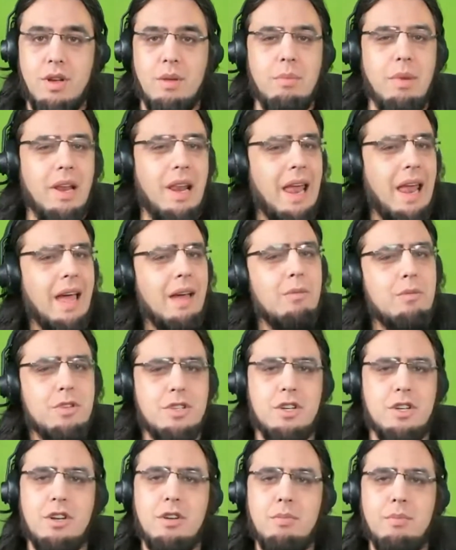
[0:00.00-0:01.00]
And by
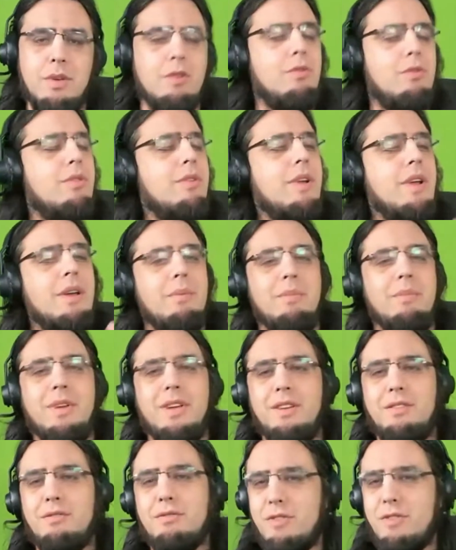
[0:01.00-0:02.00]
language, I don't
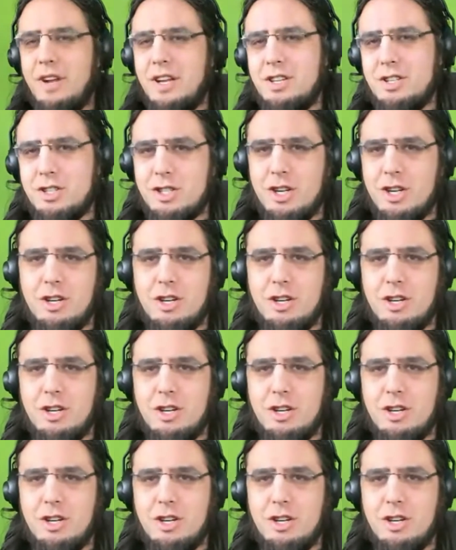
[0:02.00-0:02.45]
mean French.